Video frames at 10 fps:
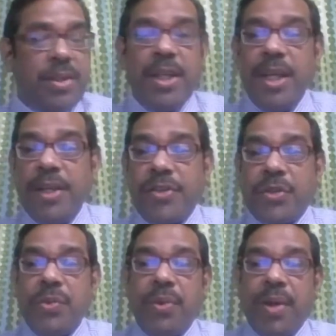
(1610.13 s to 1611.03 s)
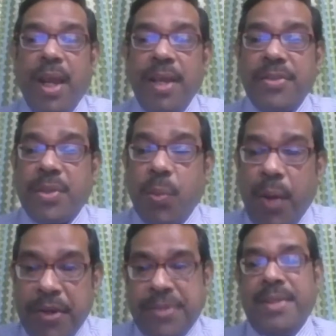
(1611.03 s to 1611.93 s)
is to raise
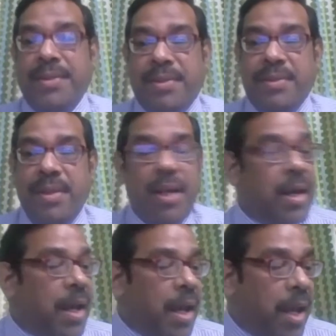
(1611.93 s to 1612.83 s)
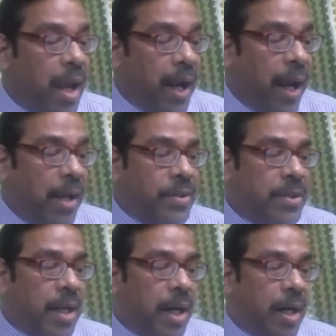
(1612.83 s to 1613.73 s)
questions against
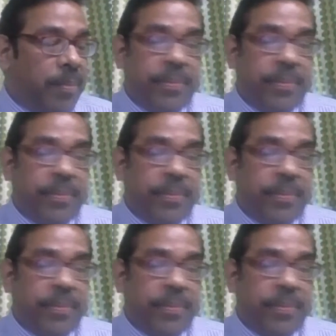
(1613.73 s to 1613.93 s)
the